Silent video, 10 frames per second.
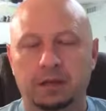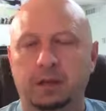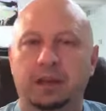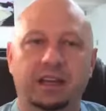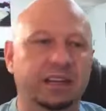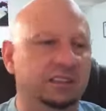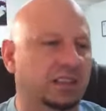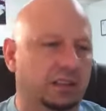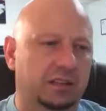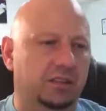It
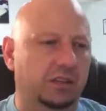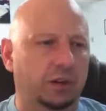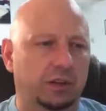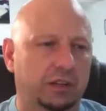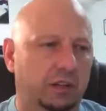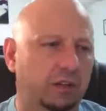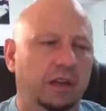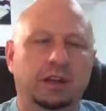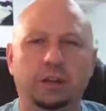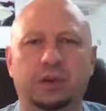isn't because you're, you know,
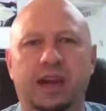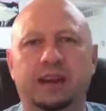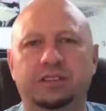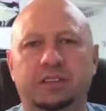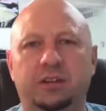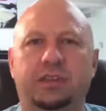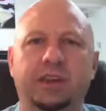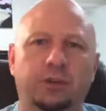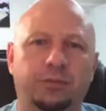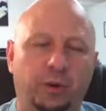you guys, you're
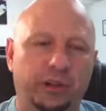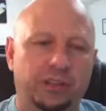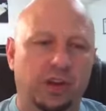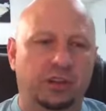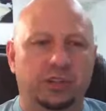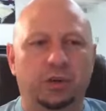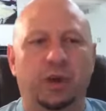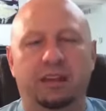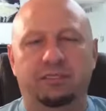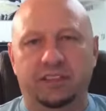there for each other. You
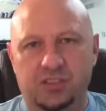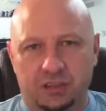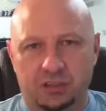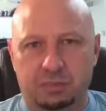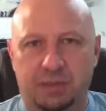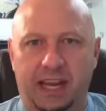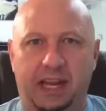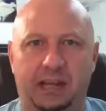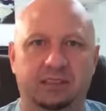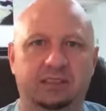have each other's
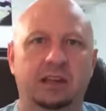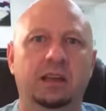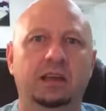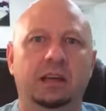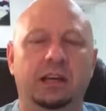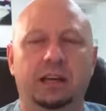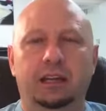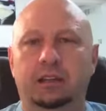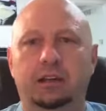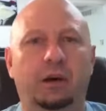backs
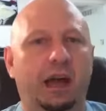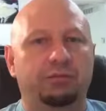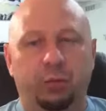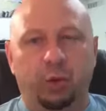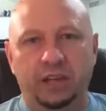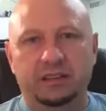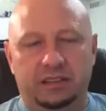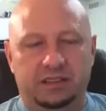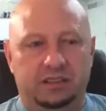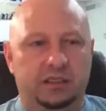and, you know, I've
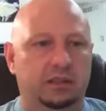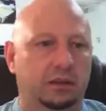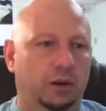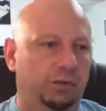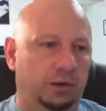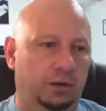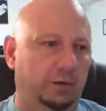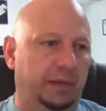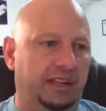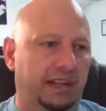witnessed it over,
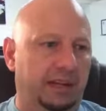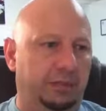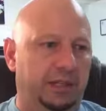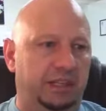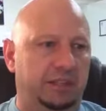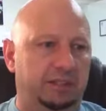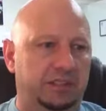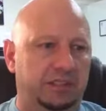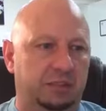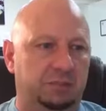oh my God, how many
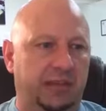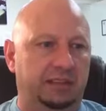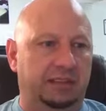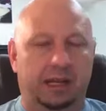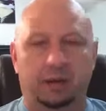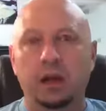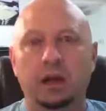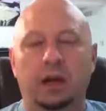years has it been now?